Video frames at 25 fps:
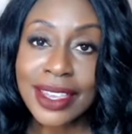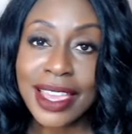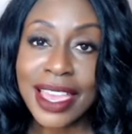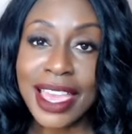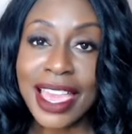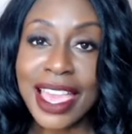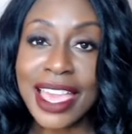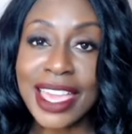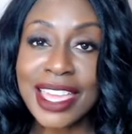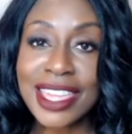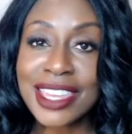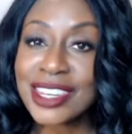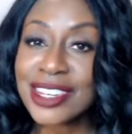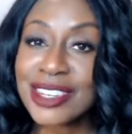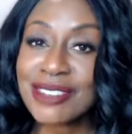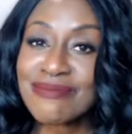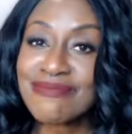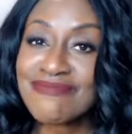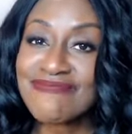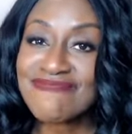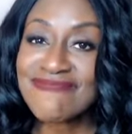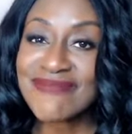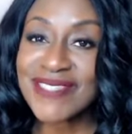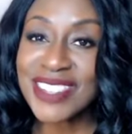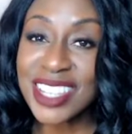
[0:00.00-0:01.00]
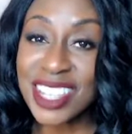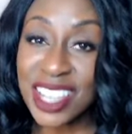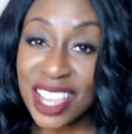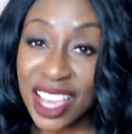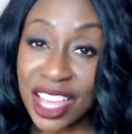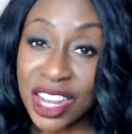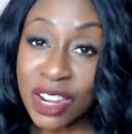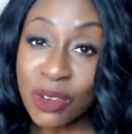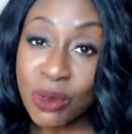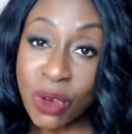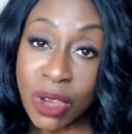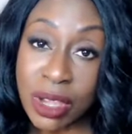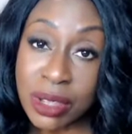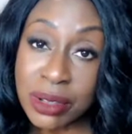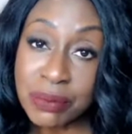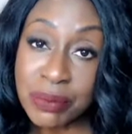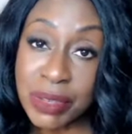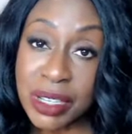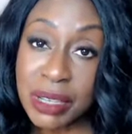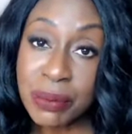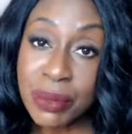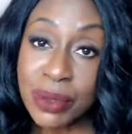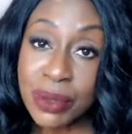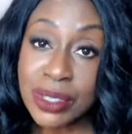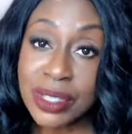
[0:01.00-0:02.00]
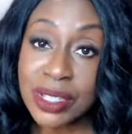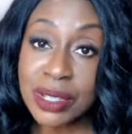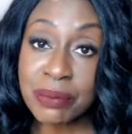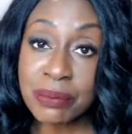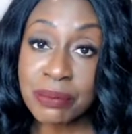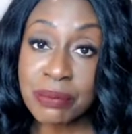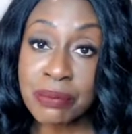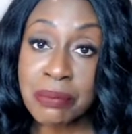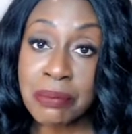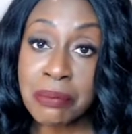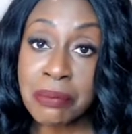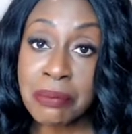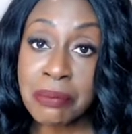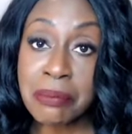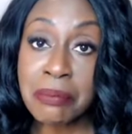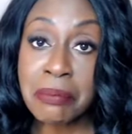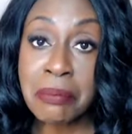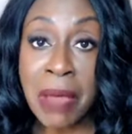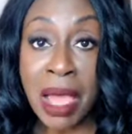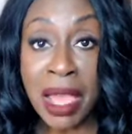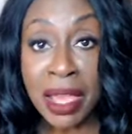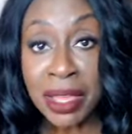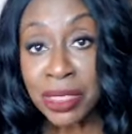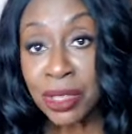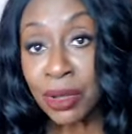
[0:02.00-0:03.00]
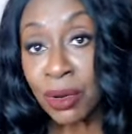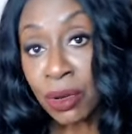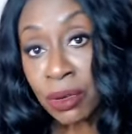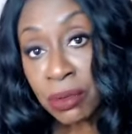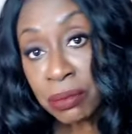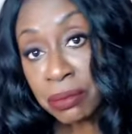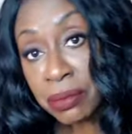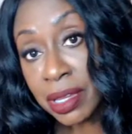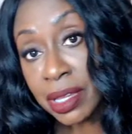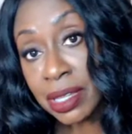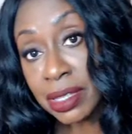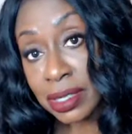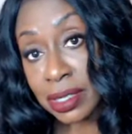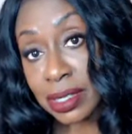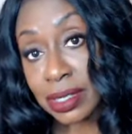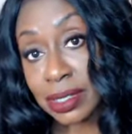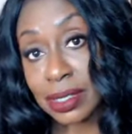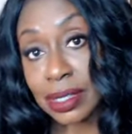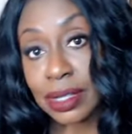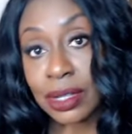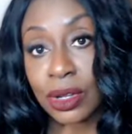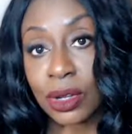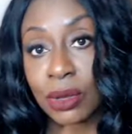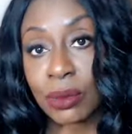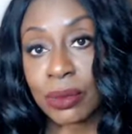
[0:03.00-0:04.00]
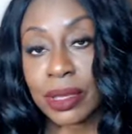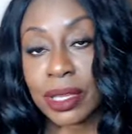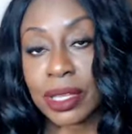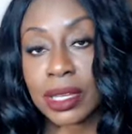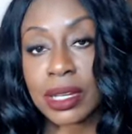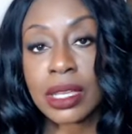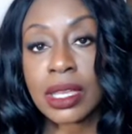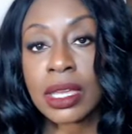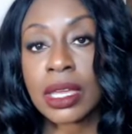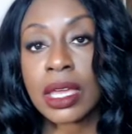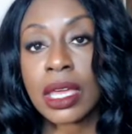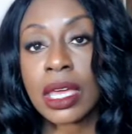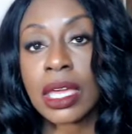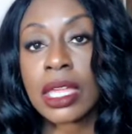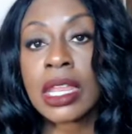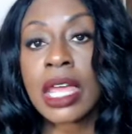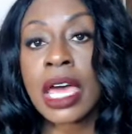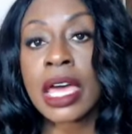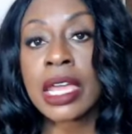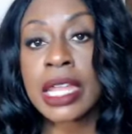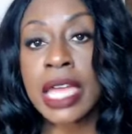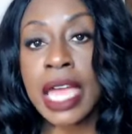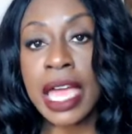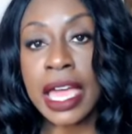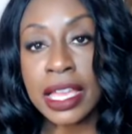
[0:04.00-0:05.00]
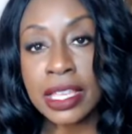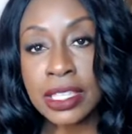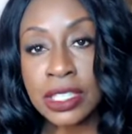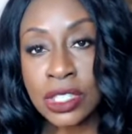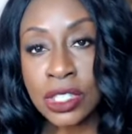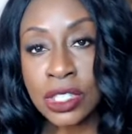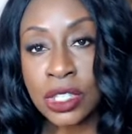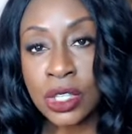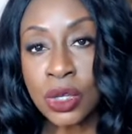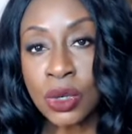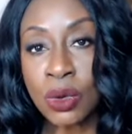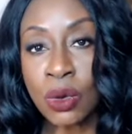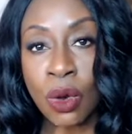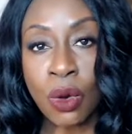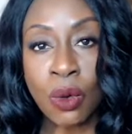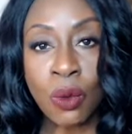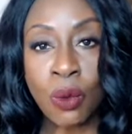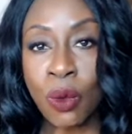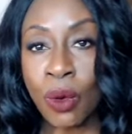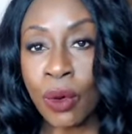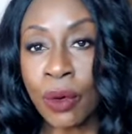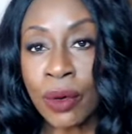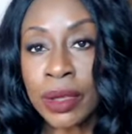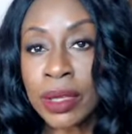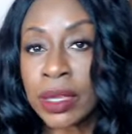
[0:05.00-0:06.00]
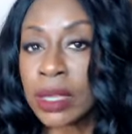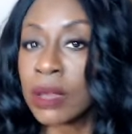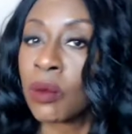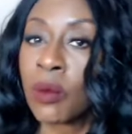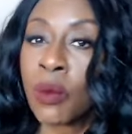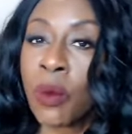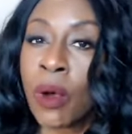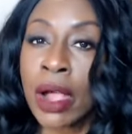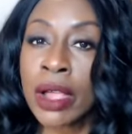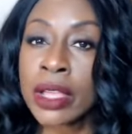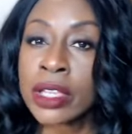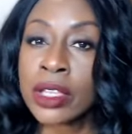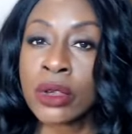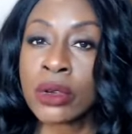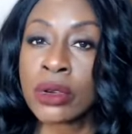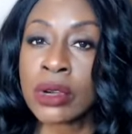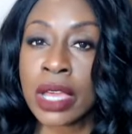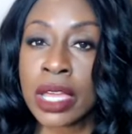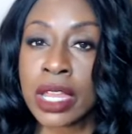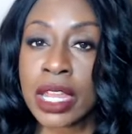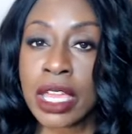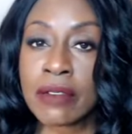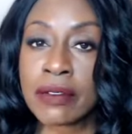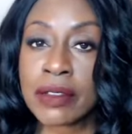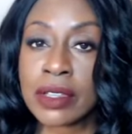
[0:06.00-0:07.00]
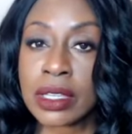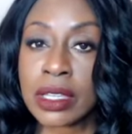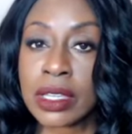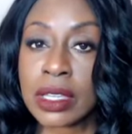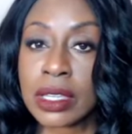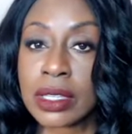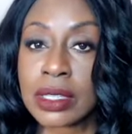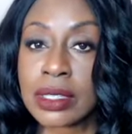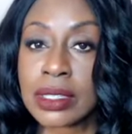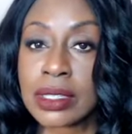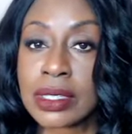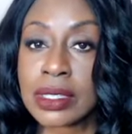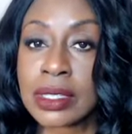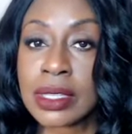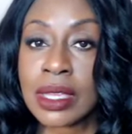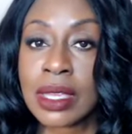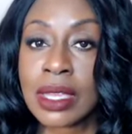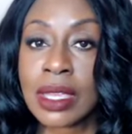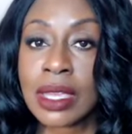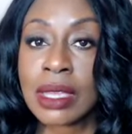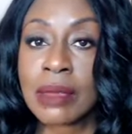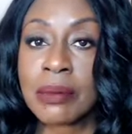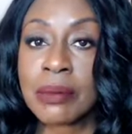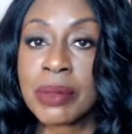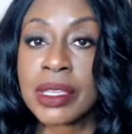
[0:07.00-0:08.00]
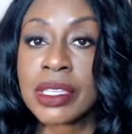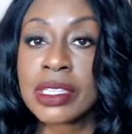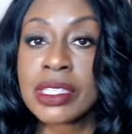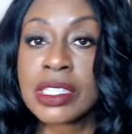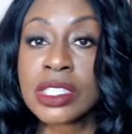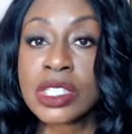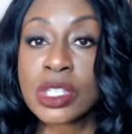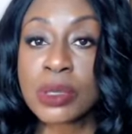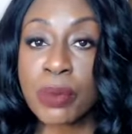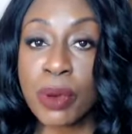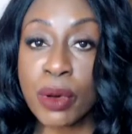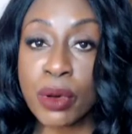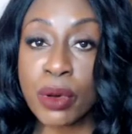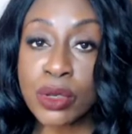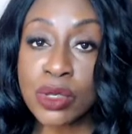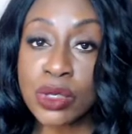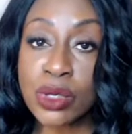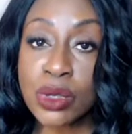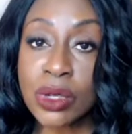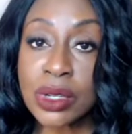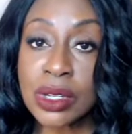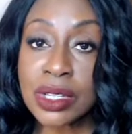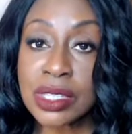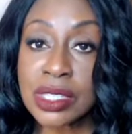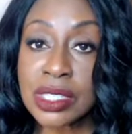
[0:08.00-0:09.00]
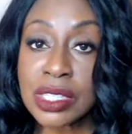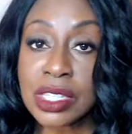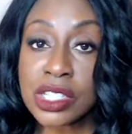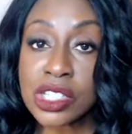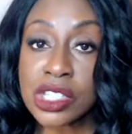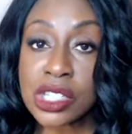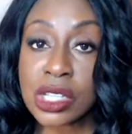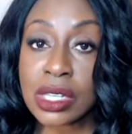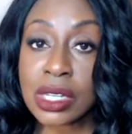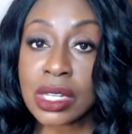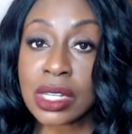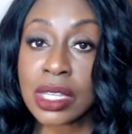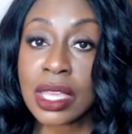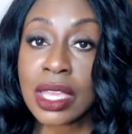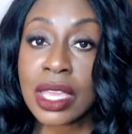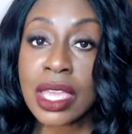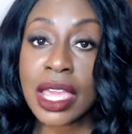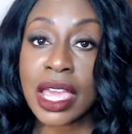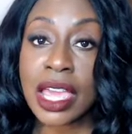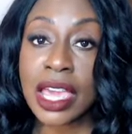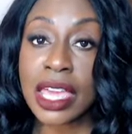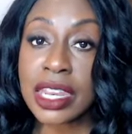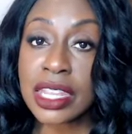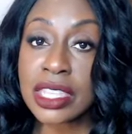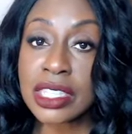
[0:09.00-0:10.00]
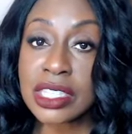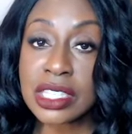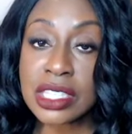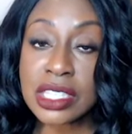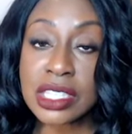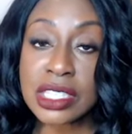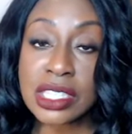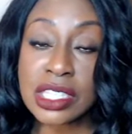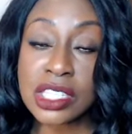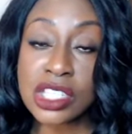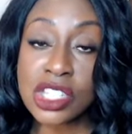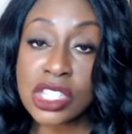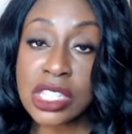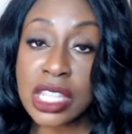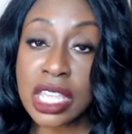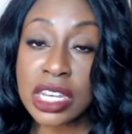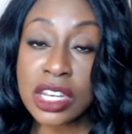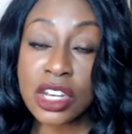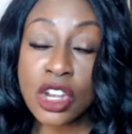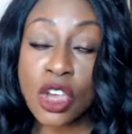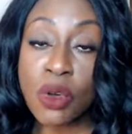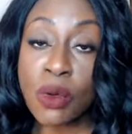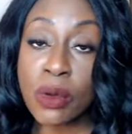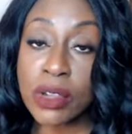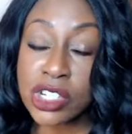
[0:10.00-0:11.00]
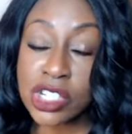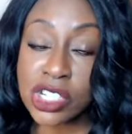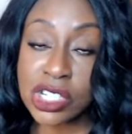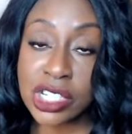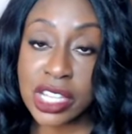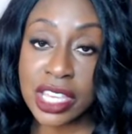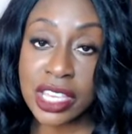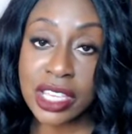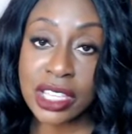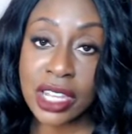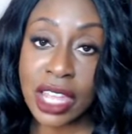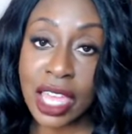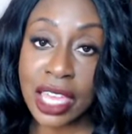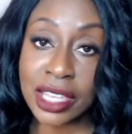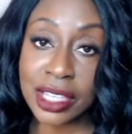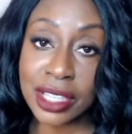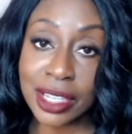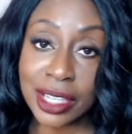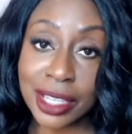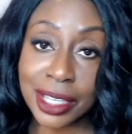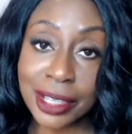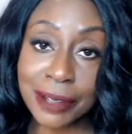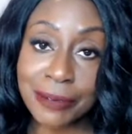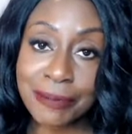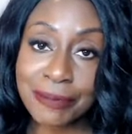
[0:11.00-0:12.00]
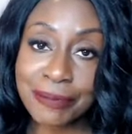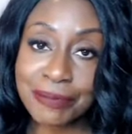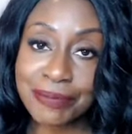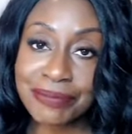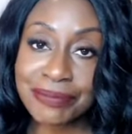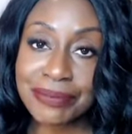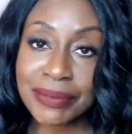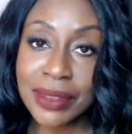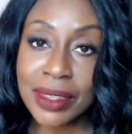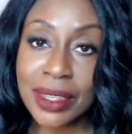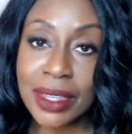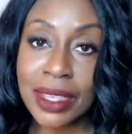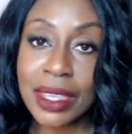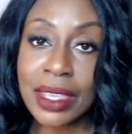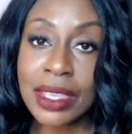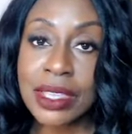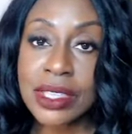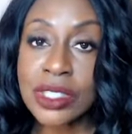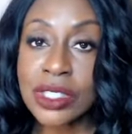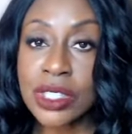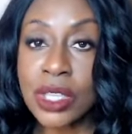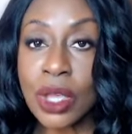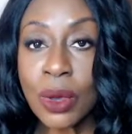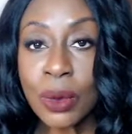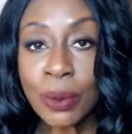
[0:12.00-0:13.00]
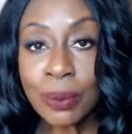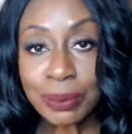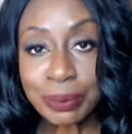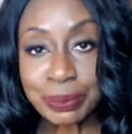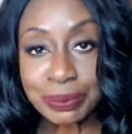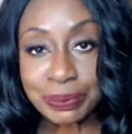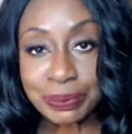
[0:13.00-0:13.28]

And you kind of want people to mind their own business a little bit and not ask you or worry why you're not having kids because it's a personal decision and it's a decision that no one should take lightly. So